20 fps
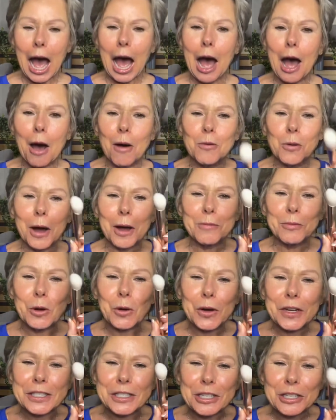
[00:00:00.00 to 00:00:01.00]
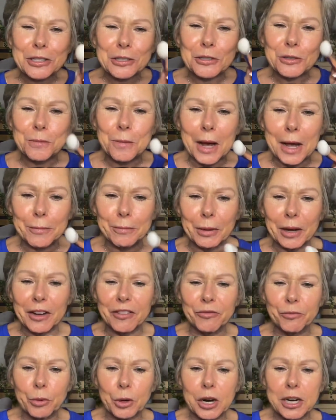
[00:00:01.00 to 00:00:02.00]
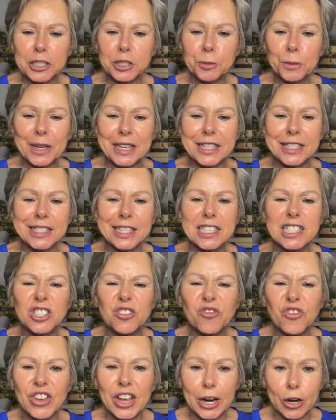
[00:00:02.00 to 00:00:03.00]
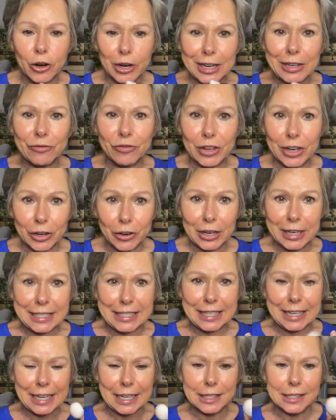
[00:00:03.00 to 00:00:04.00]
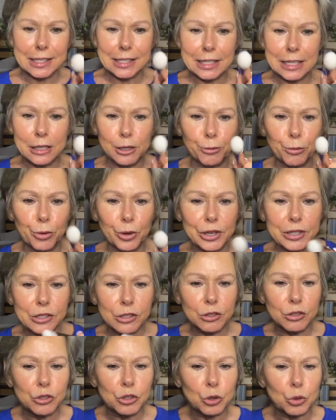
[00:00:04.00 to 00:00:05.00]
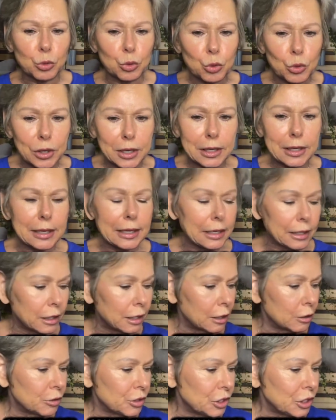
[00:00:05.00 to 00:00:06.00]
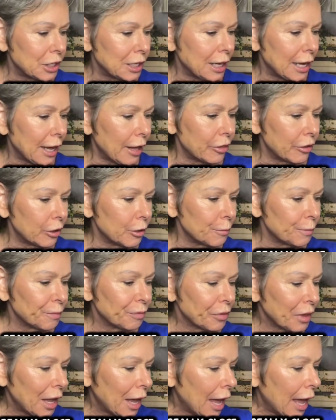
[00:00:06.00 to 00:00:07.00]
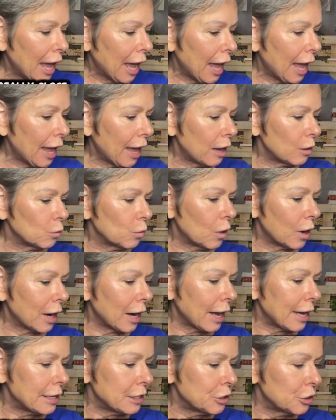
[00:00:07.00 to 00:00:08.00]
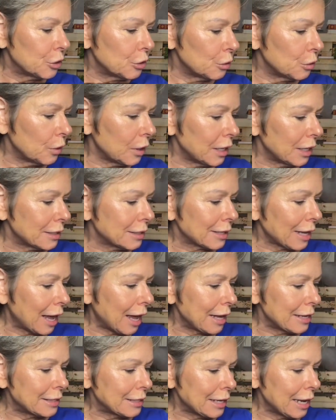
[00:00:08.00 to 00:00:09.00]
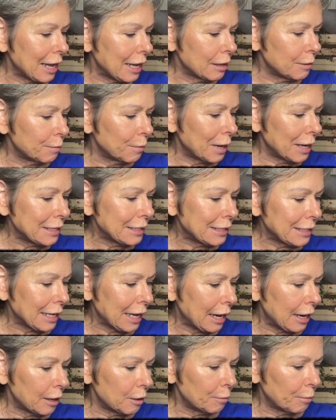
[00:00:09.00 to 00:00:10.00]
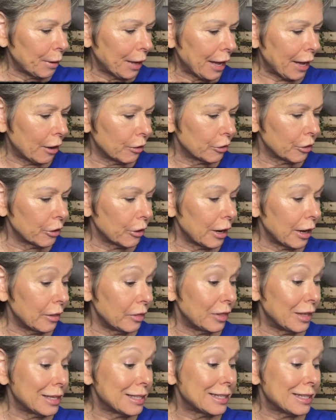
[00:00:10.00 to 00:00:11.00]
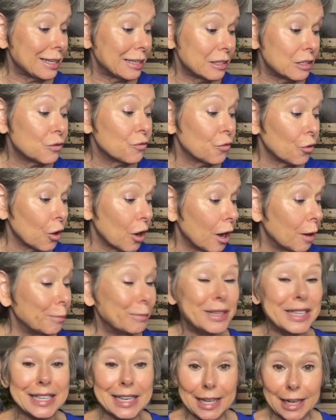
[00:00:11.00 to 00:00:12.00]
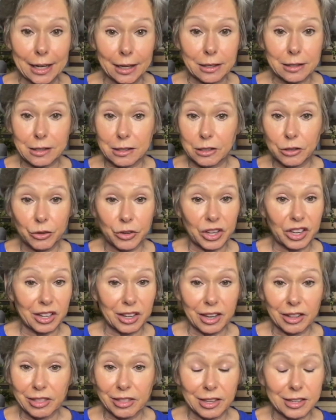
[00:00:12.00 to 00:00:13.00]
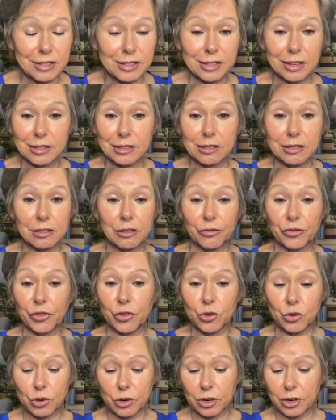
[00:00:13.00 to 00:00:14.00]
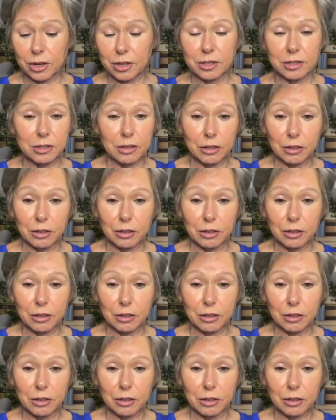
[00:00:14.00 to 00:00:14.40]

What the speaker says: I'm going to use my buff brush because it's very, very dense. See, the bristles are really close together. And what I do is I take my setting powder, and this is from NYX. You can get this at Sephora's.